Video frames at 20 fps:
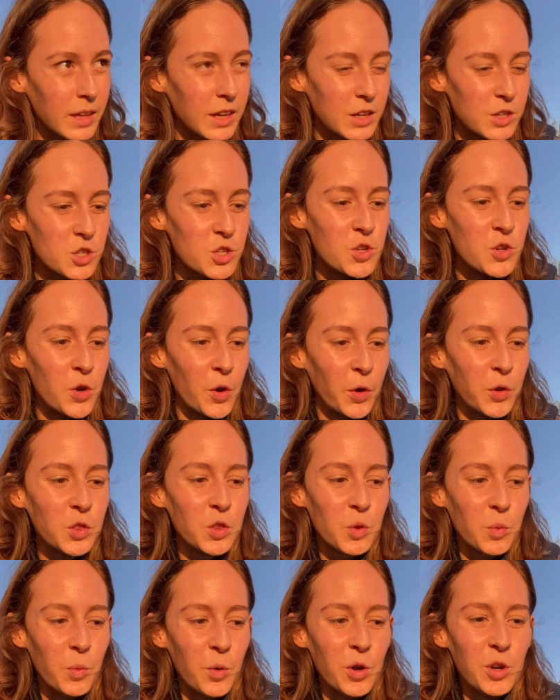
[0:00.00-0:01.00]
to note the
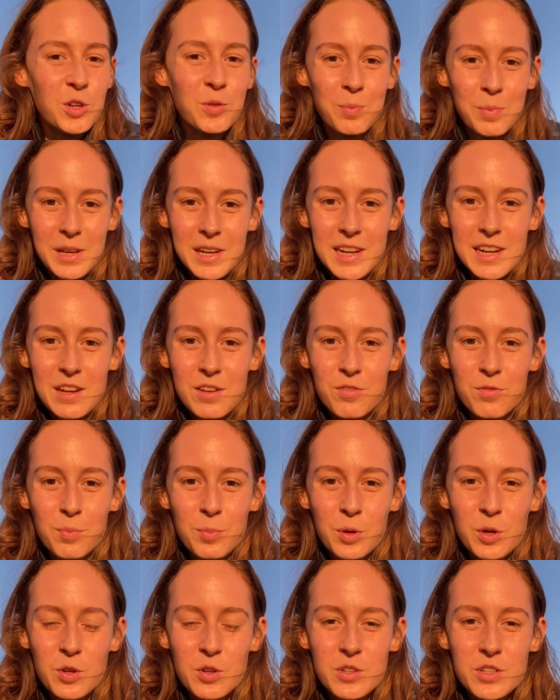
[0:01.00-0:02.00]
word believe
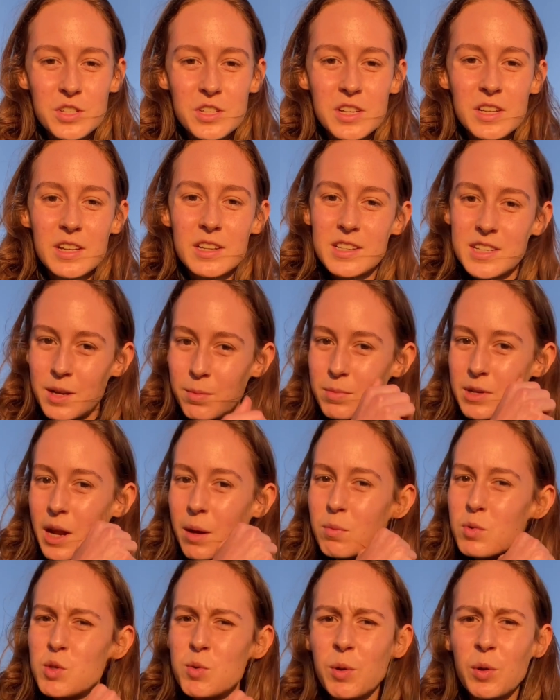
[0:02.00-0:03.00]
because sometimes
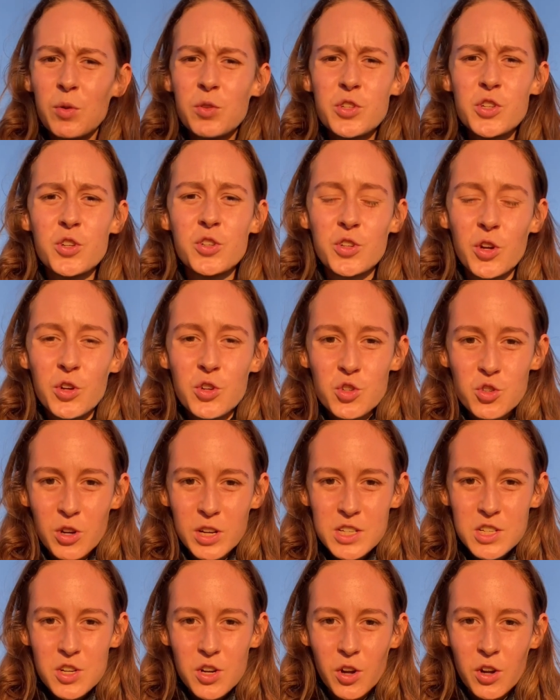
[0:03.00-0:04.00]
we also don't trust
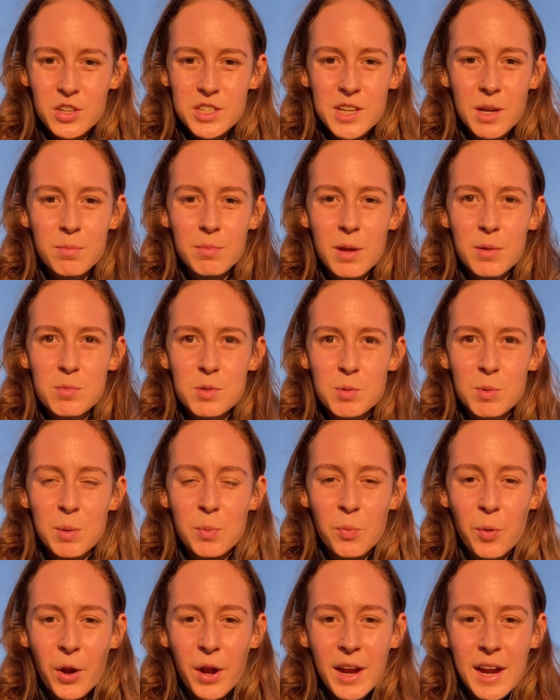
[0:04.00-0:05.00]
God. Sometimes we
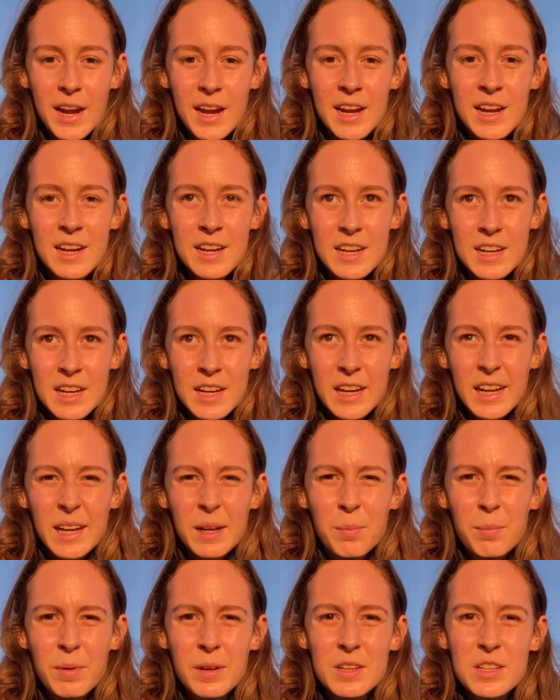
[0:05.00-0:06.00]
pray,
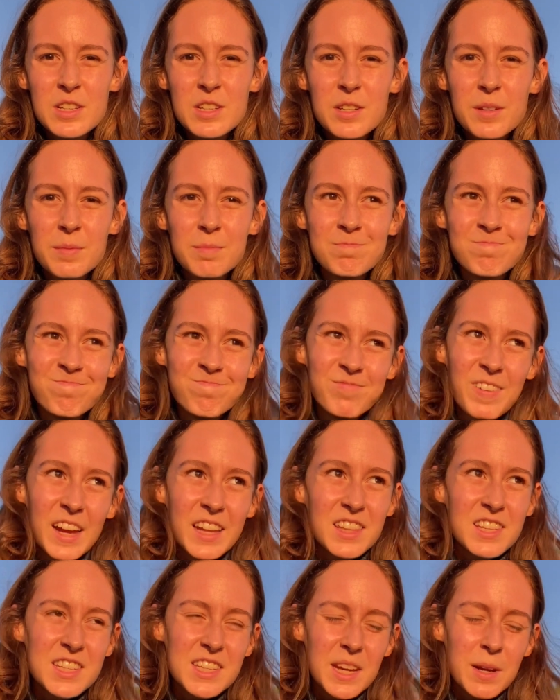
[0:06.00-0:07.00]
but at the
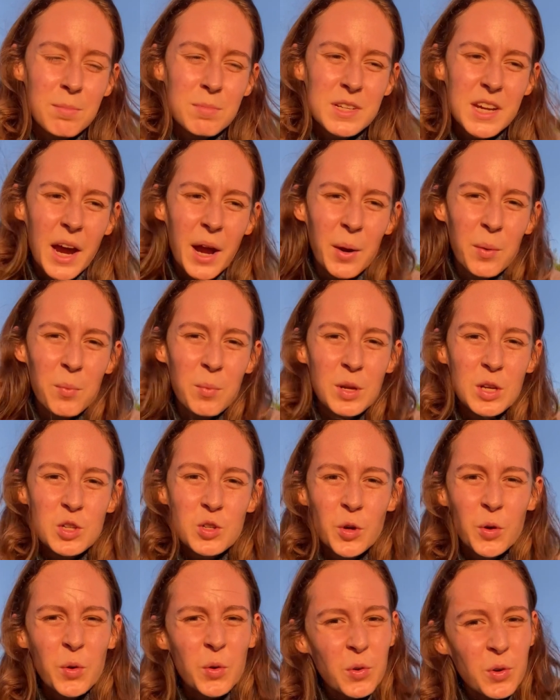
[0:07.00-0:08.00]
same time, we
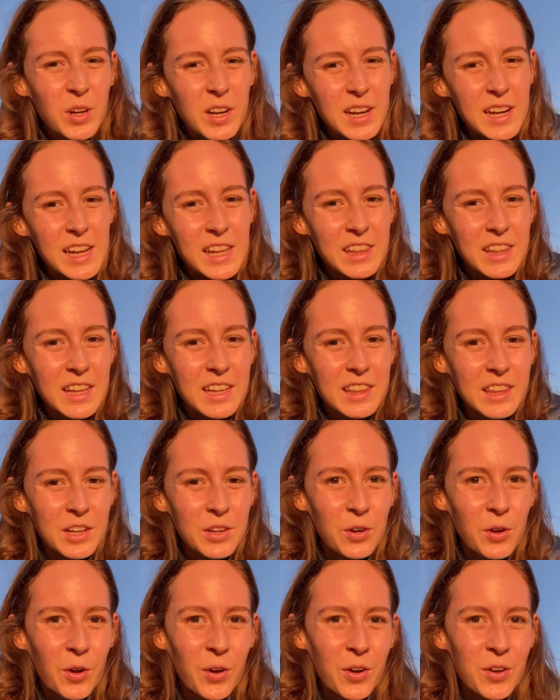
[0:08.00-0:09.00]
don't really think that
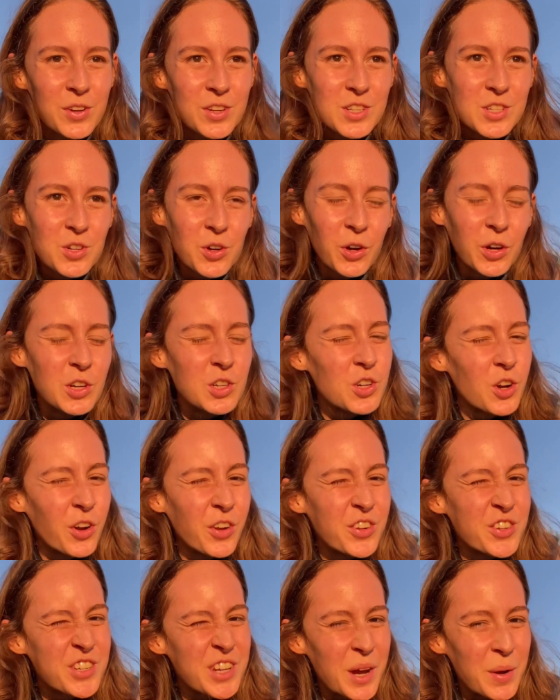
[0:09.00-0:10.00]
God is going to
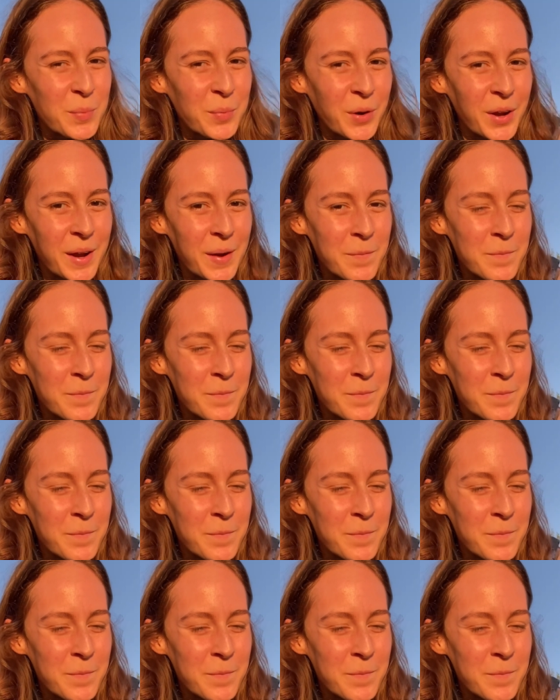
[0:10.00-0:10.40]
answer our prayer.